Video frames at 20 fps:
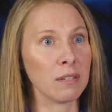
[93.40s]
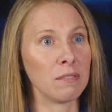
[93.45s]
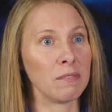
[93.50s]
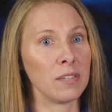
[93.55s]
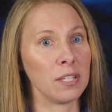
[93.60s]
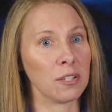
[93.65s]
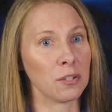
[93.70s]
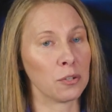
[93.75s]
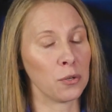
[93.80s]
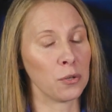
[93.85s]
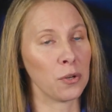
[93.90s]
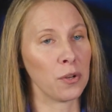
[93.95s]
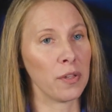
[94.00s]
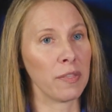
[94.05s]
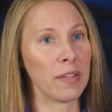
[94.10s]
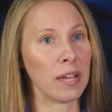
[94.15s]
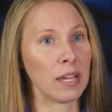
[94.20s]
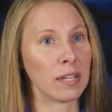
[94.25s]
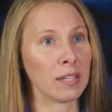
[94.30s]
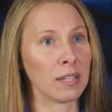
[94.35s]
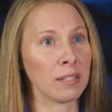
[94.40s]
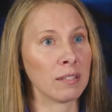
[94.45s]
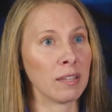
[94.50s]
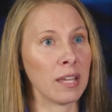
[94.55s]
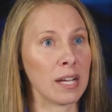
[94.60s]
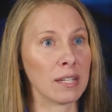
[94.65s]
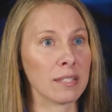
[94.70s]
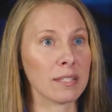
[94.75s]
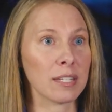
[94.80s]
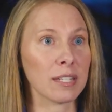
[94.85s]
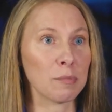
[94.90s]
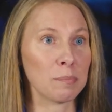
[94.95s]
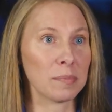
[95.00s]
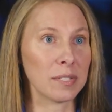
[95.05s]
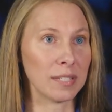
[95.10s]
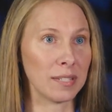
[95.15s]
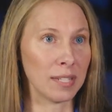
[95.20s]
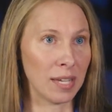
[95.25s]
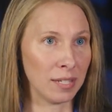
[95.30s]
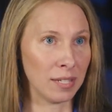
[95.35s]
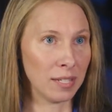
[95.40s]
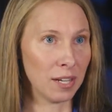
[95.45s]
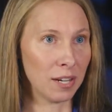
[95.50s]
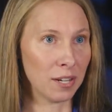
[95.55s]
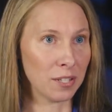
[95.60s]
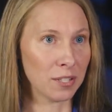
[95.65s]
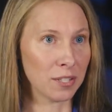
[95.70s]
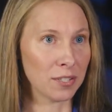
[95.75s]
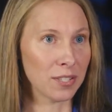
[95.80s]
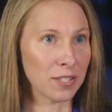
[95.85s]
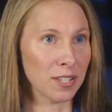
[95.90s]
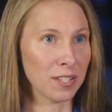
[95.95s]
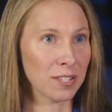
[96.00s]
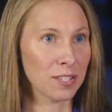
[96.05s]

a vehicle that can last up to 10 years.